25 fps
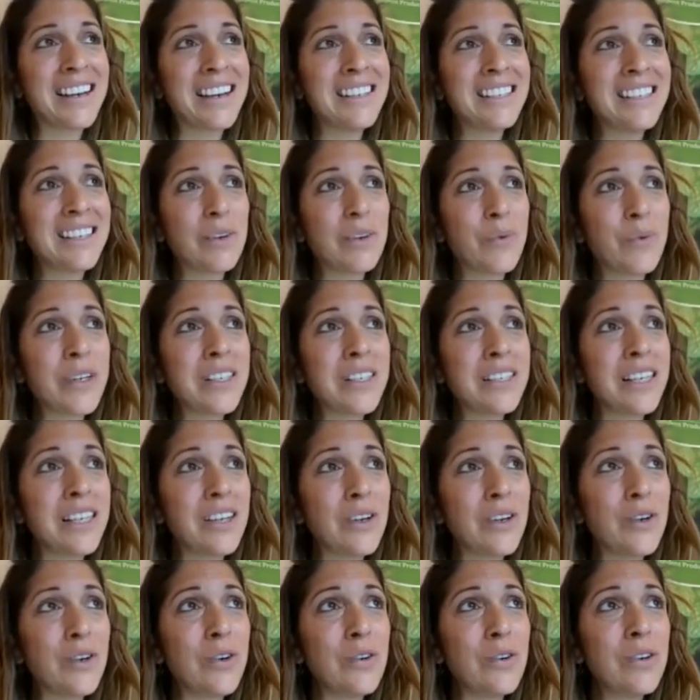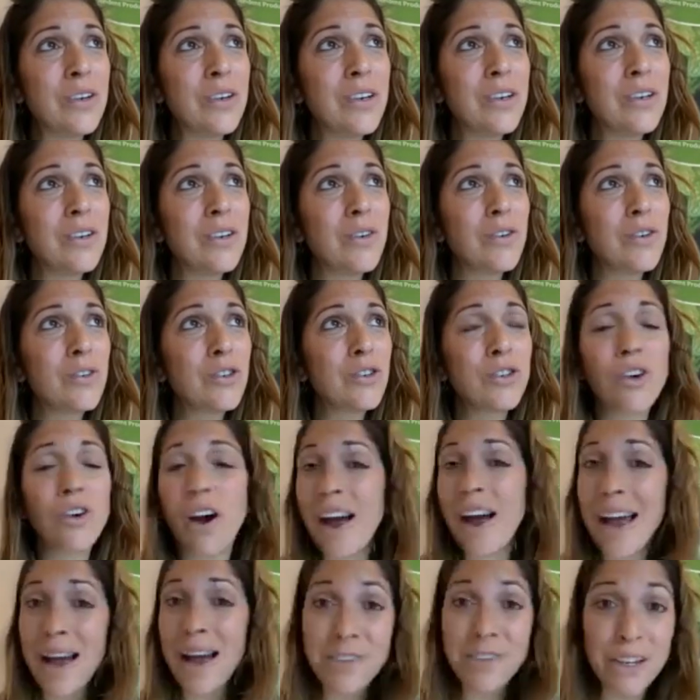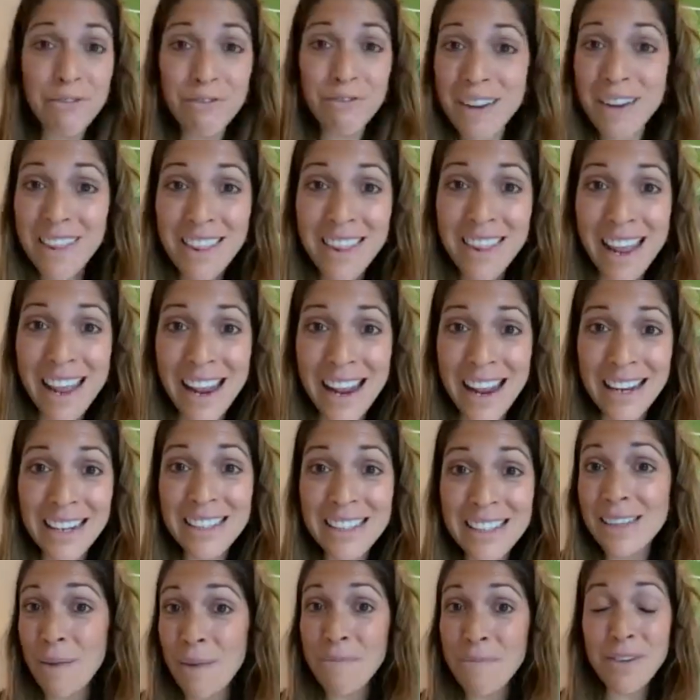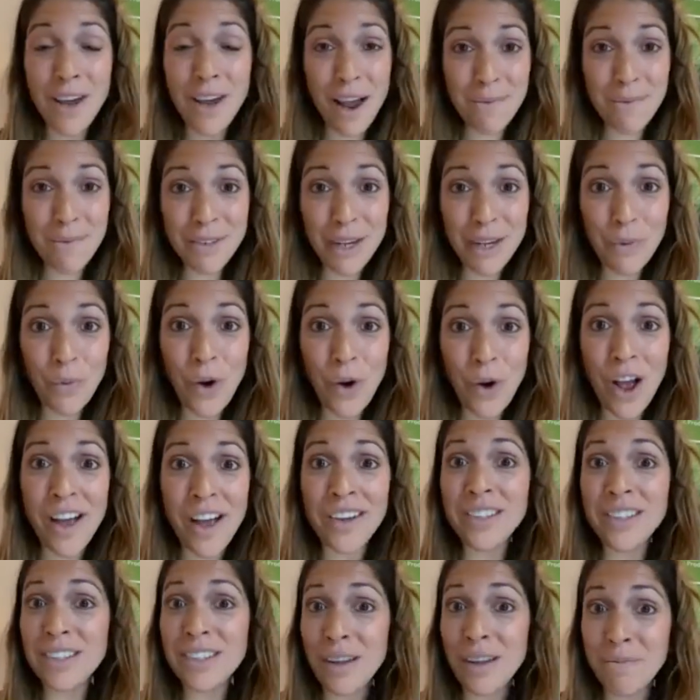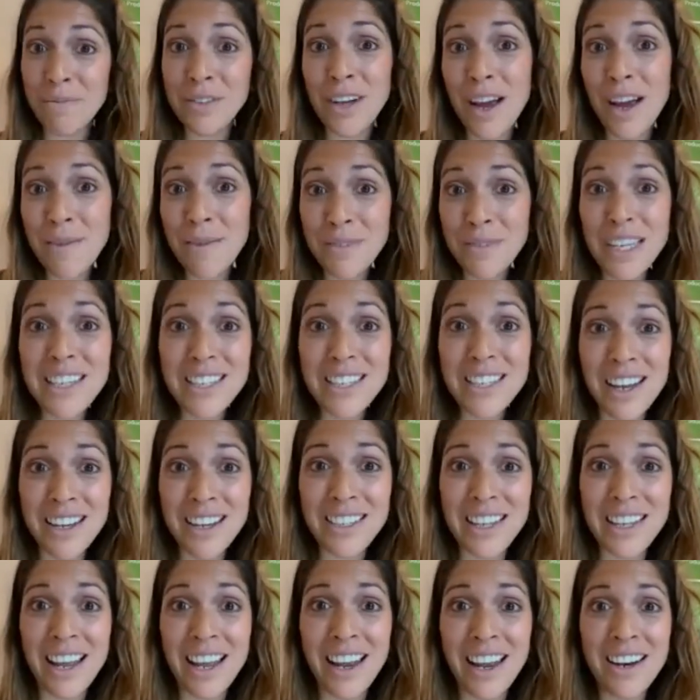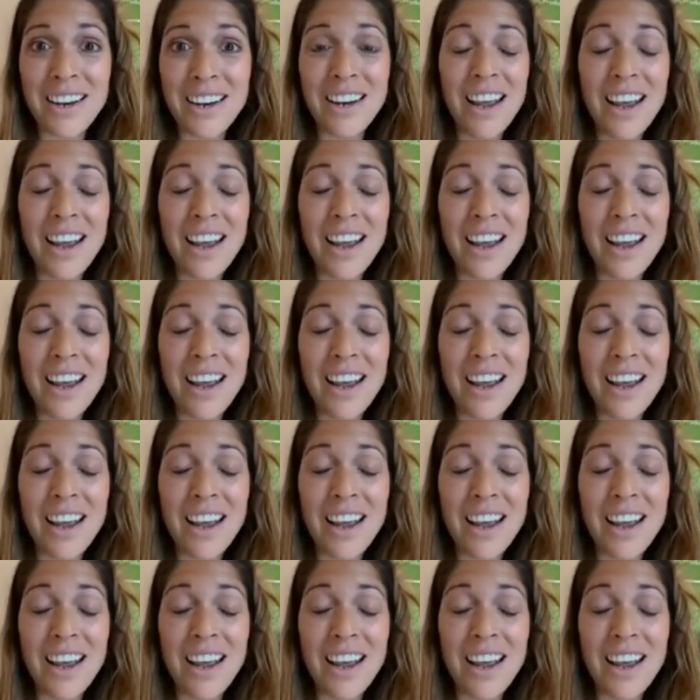we still try out different things. Sometimes it works, sometimes it doesn't.